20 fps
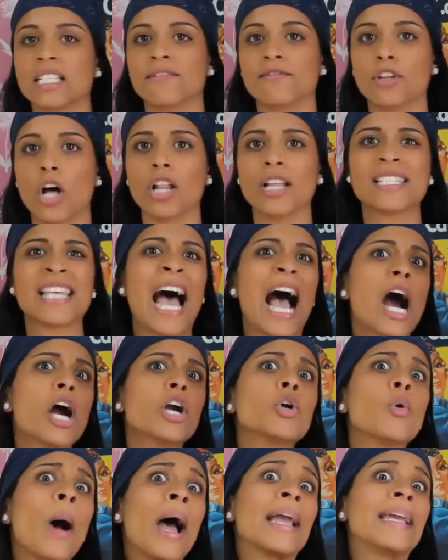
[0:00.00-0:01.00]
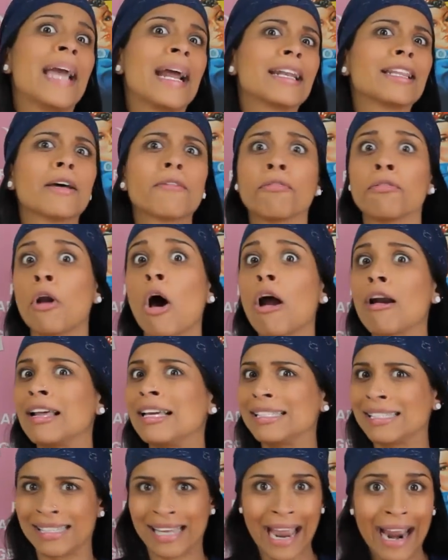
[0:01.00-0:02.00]
isn't flawless, how do I get the
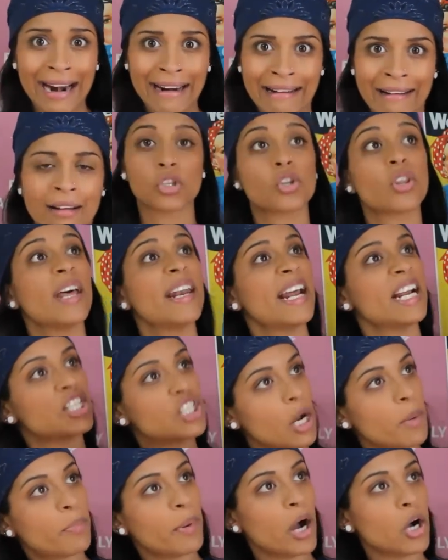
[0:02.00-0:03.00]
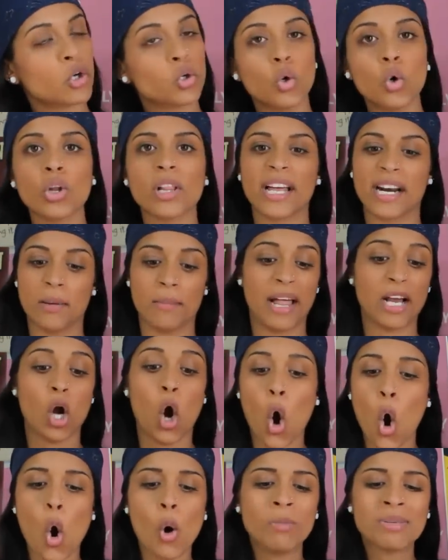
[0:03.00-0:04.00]
flawless skin? So then I jump on Google and I'm like,
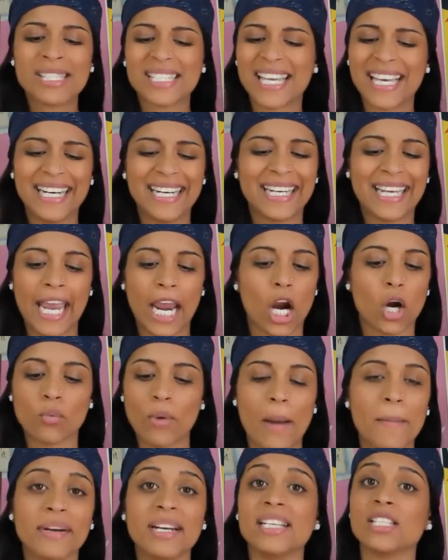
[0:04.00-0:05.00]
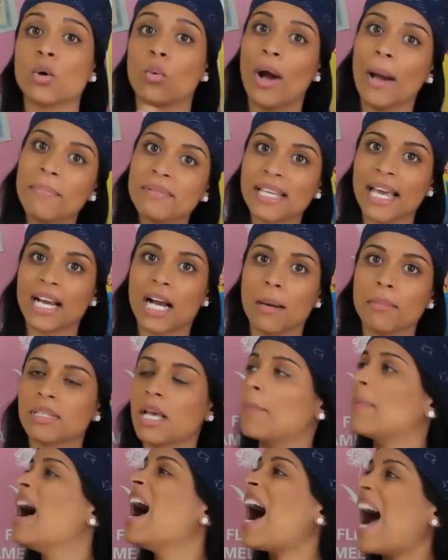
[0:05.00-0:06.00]
home skincare remedies, a website comes
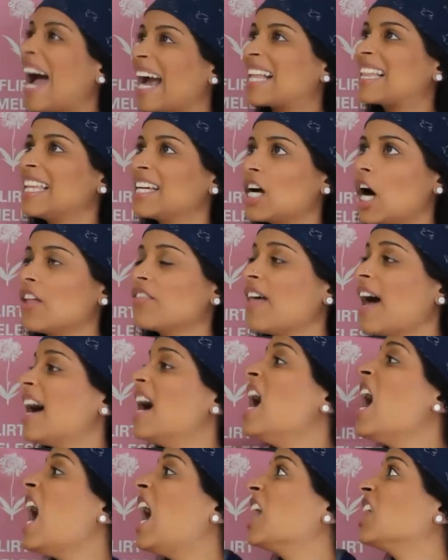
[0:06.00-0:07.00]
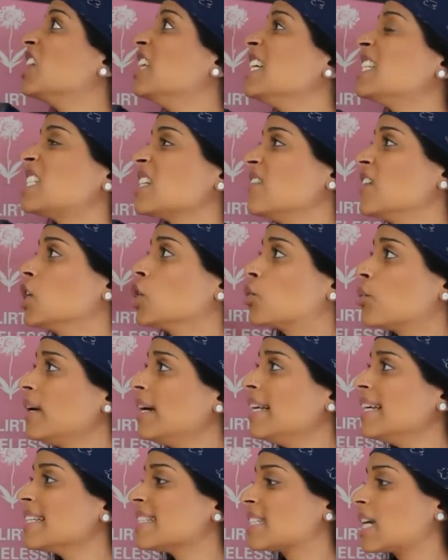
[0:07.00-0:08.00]
up, I click on that, a list of
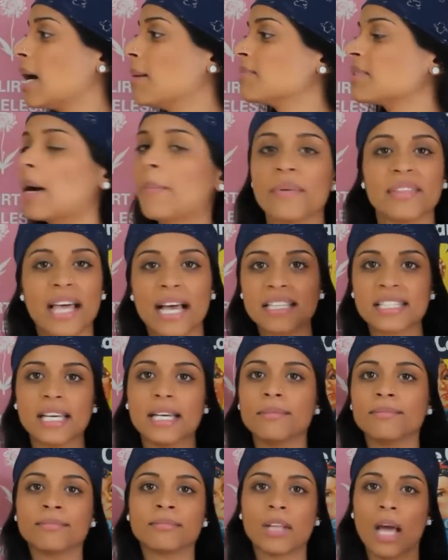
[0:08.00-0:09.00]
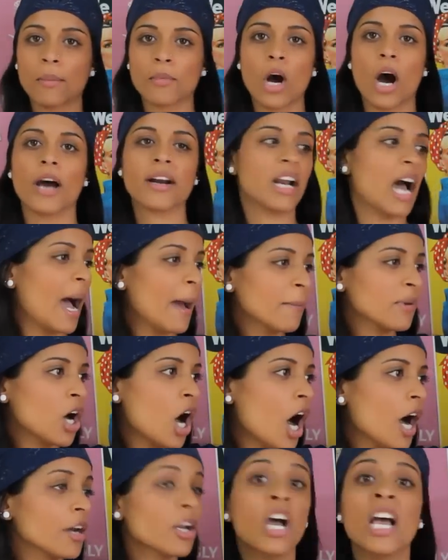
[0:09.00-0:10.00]
ingredients comes up, and that's it. I'm
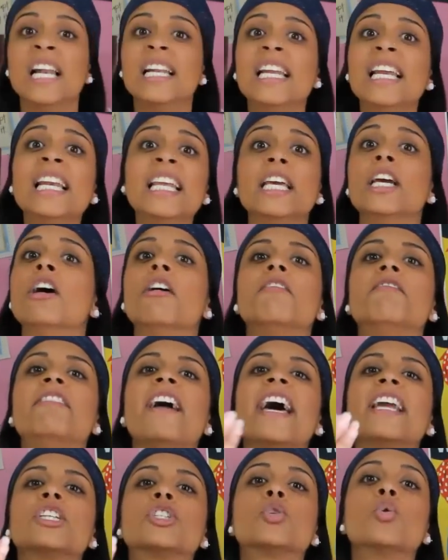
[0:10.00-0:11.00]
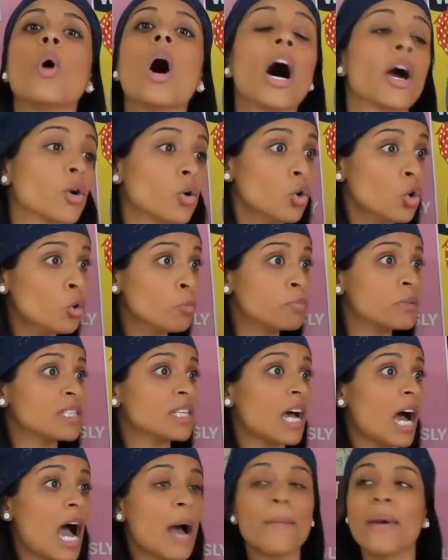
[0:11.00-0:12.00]
gone. Lily, where you are?
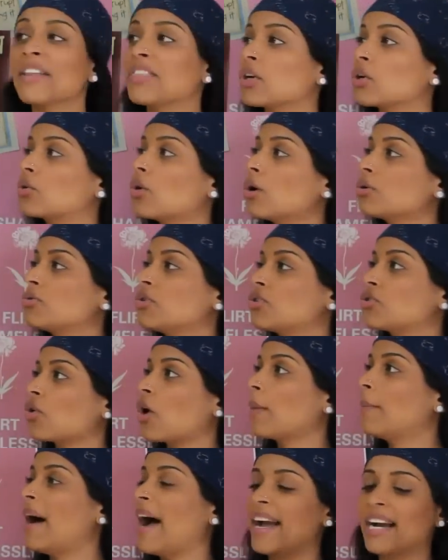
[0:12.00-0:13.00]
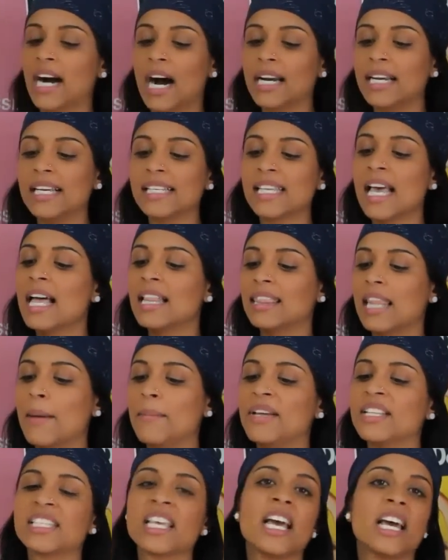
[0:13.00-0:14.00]
Oops! I'm at the grocery store buying honeys,
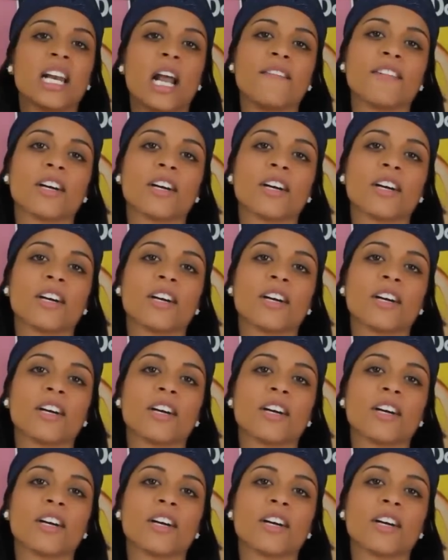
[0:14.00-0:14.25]
lemons, and